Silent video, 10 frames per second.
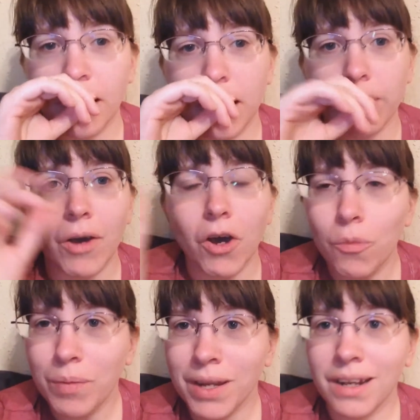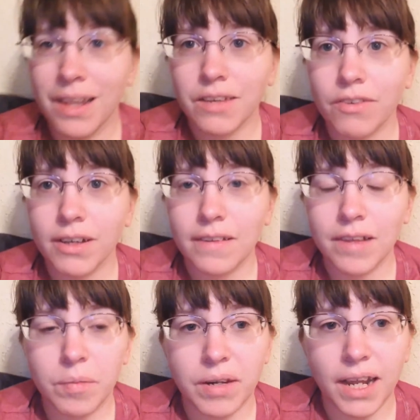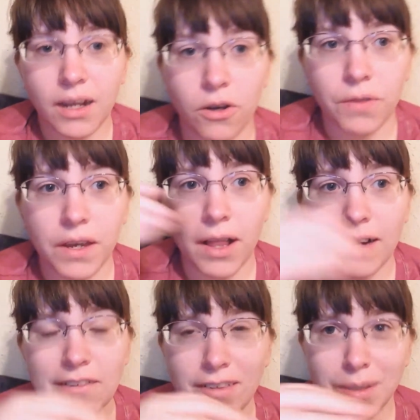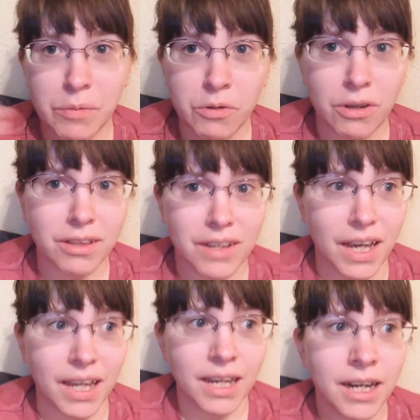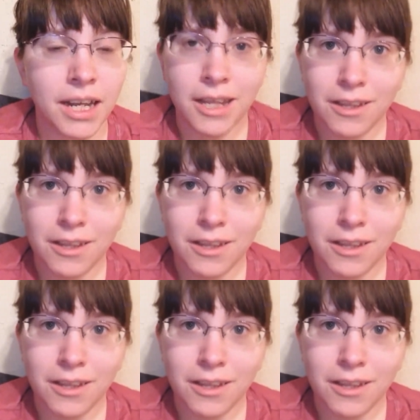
and I'm hoping that if I can sleep now, that I'll actually sleep throughout the night.